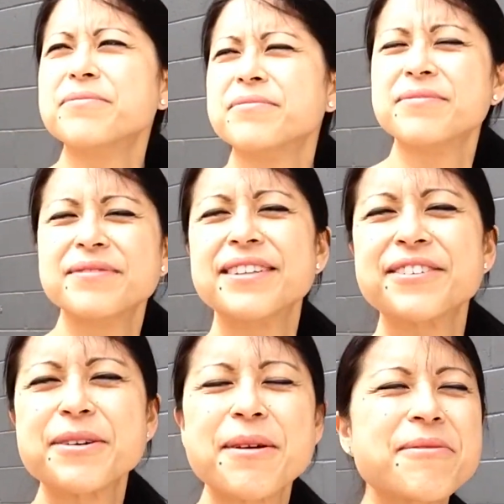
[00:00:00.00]
Oh
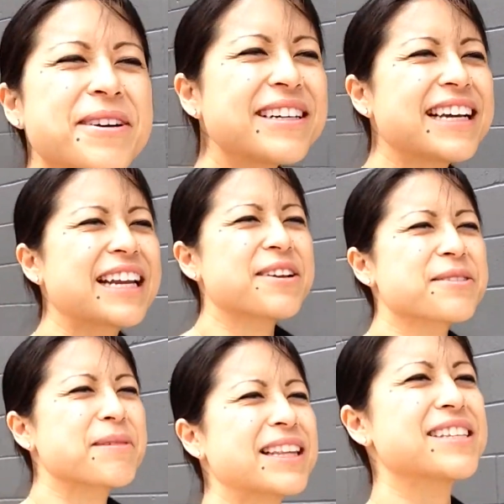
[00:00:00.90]
Remember? yeah, and yeah.
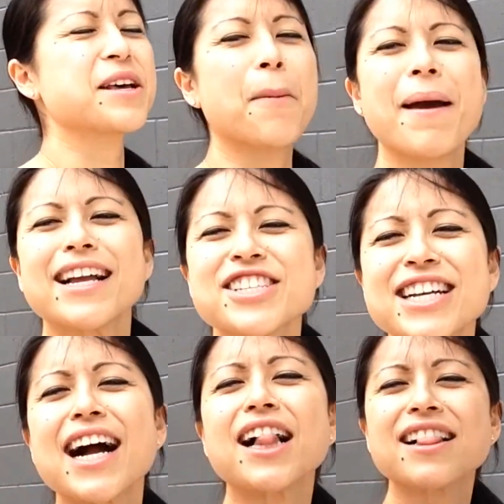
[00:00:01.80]
They made this song. That's
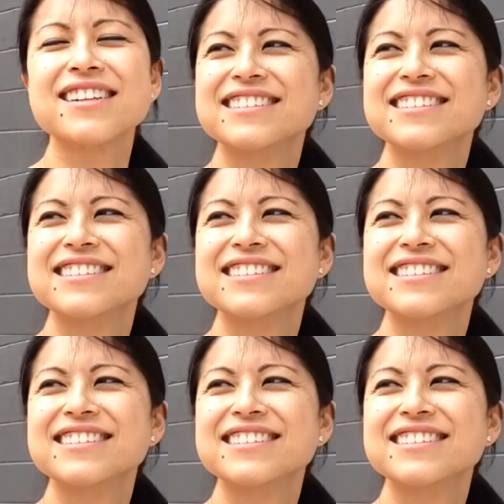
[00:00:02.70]
right.